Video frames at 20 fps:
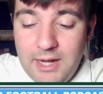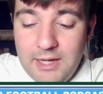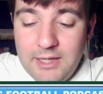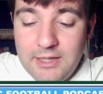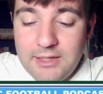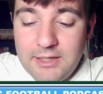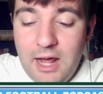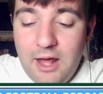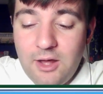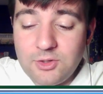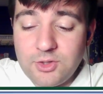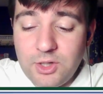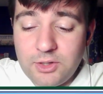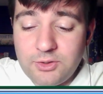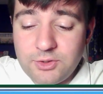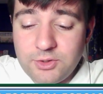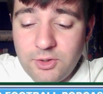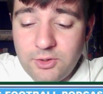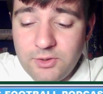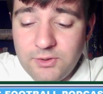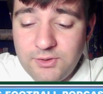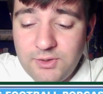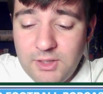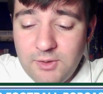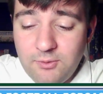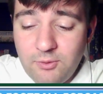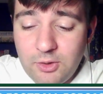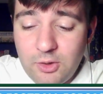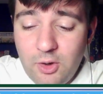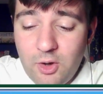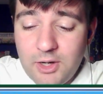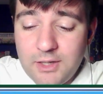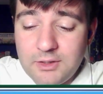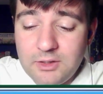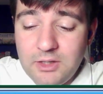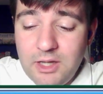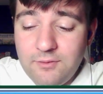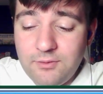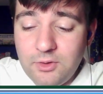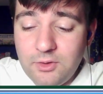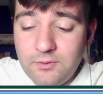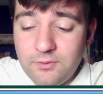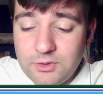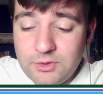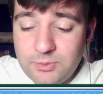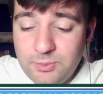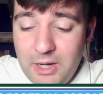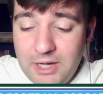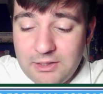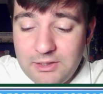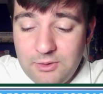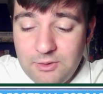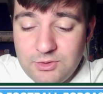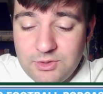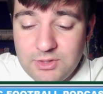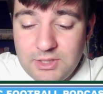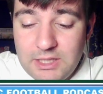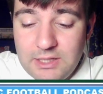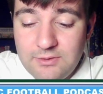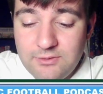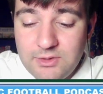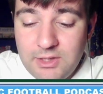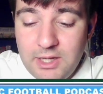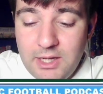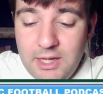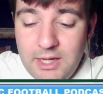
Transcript: He acknowledged uncertainty regarding the level of respect he receives